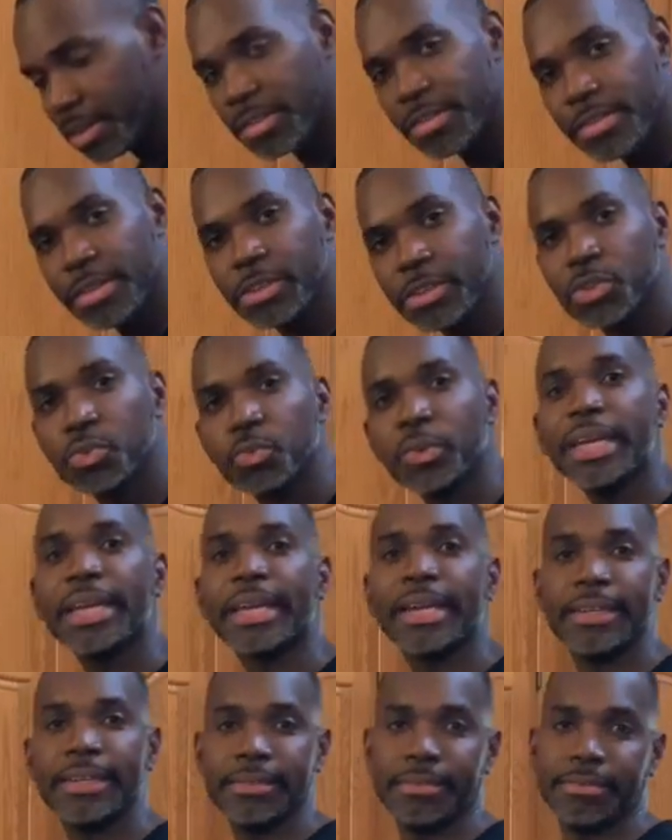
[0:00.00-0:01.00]
This
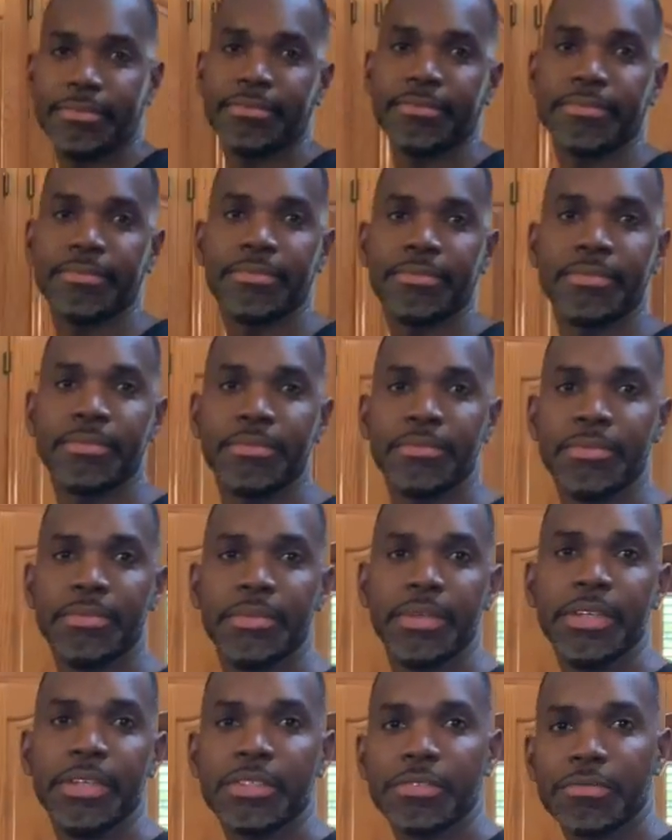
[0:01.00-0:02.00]
weekend
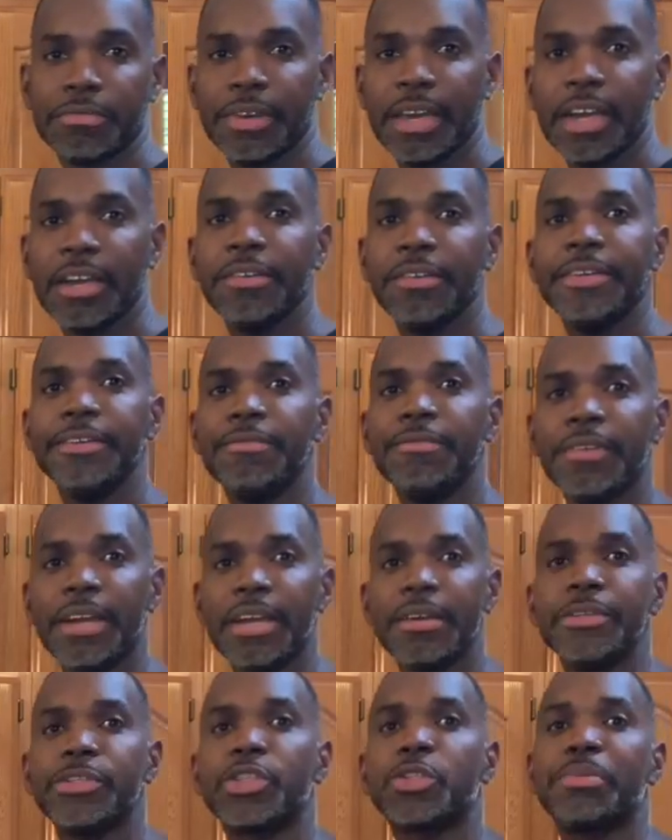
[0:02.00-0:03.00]
is a very,
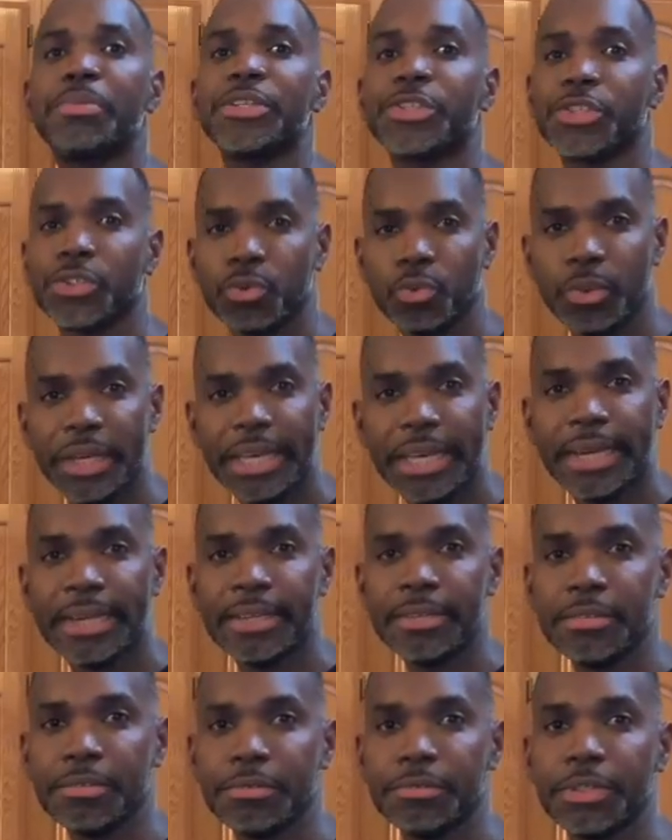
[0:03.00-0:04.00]
very special
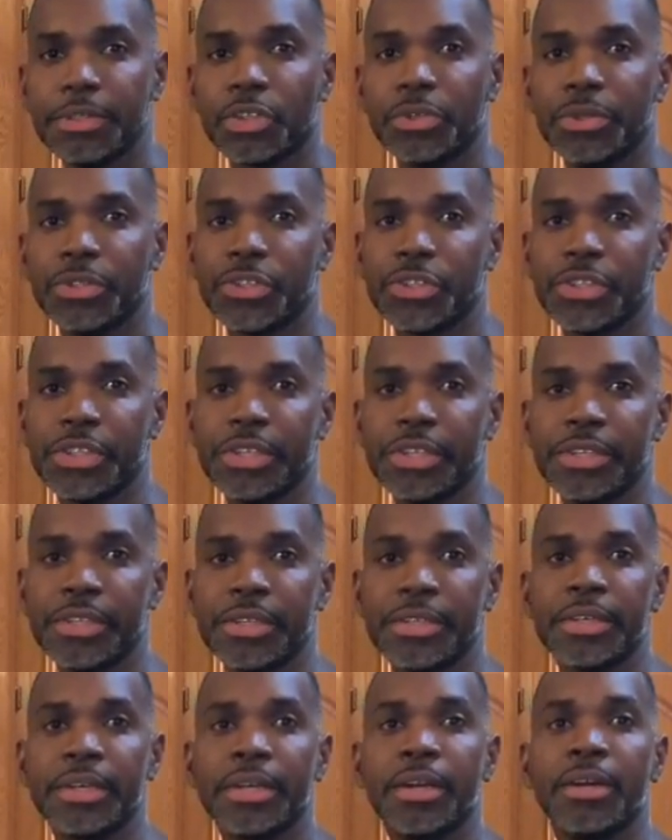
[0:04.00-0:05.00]
weekend for
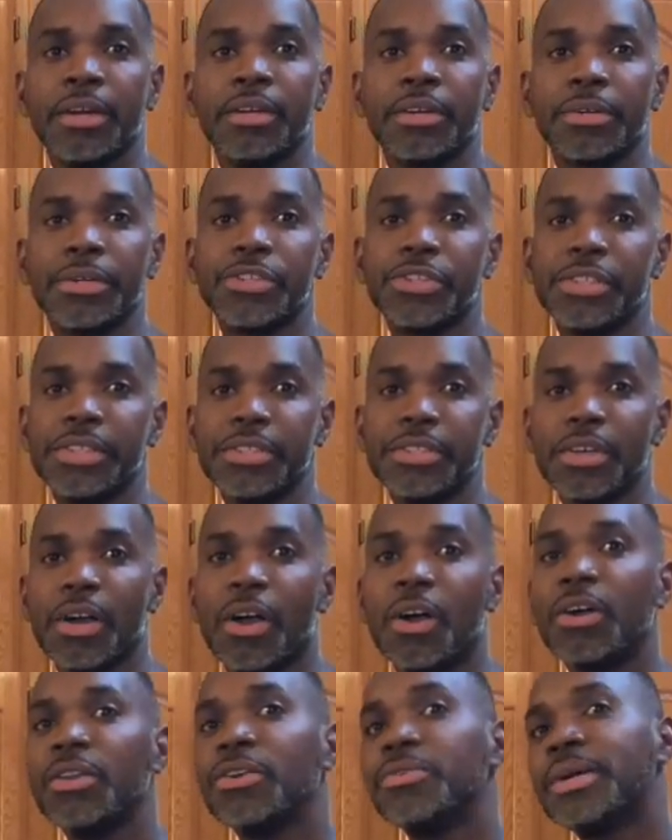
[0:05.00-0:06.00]
Christians
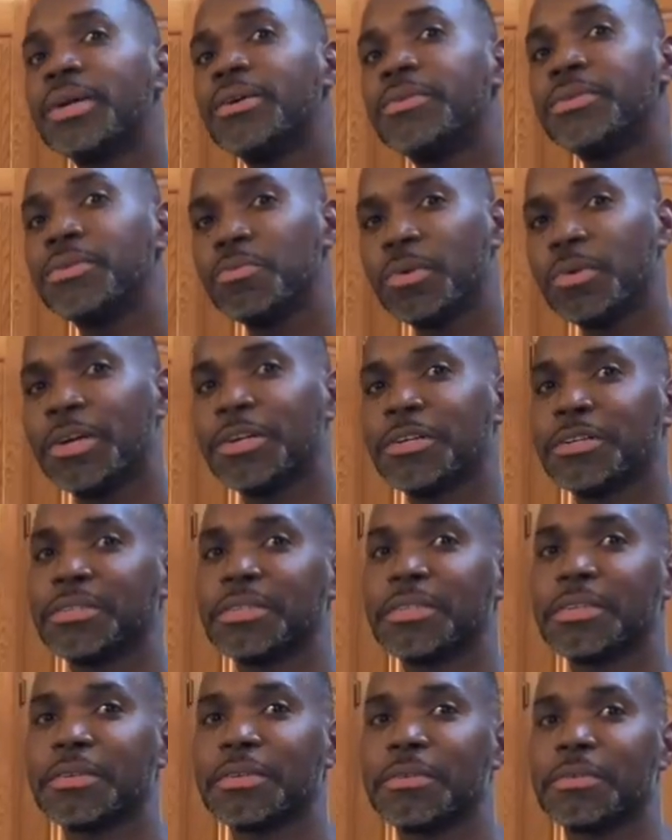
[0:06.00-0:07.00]
all around the world.
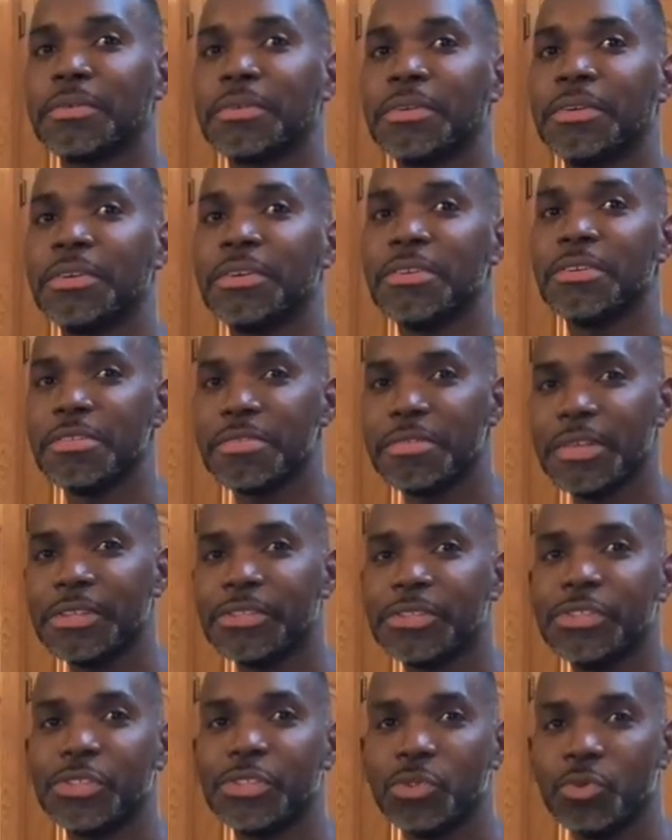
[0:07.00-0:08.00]

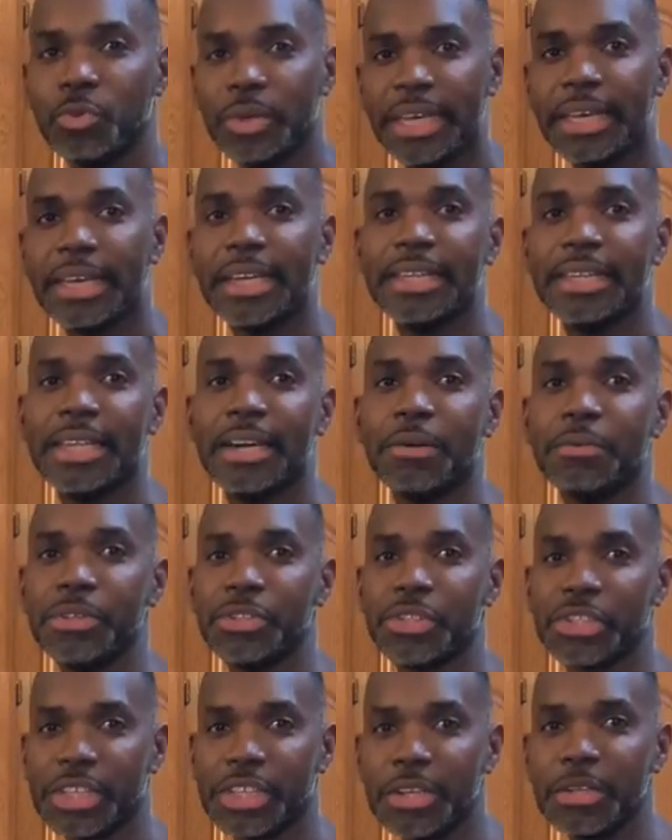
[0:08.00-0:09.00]
This is the weekend that we
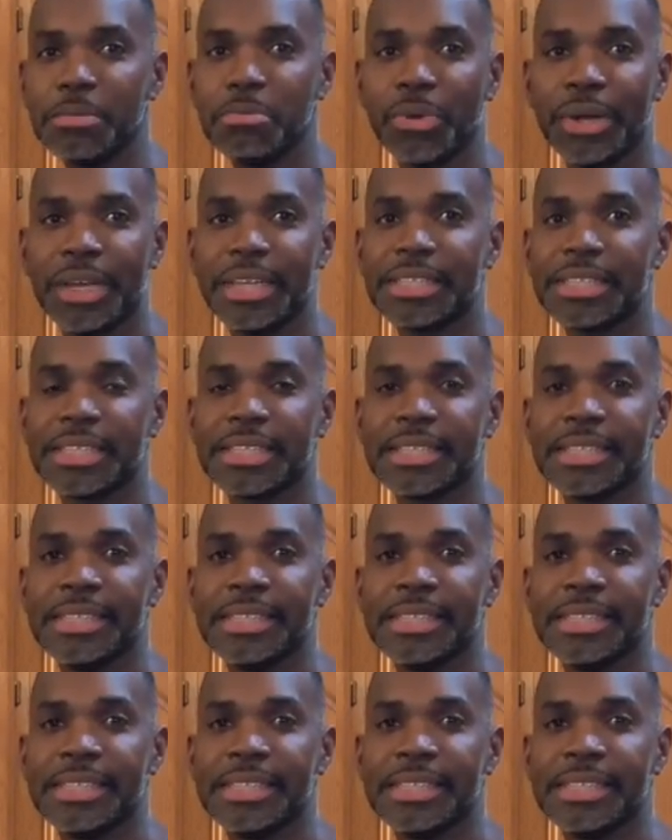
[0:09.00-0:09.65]
celebrate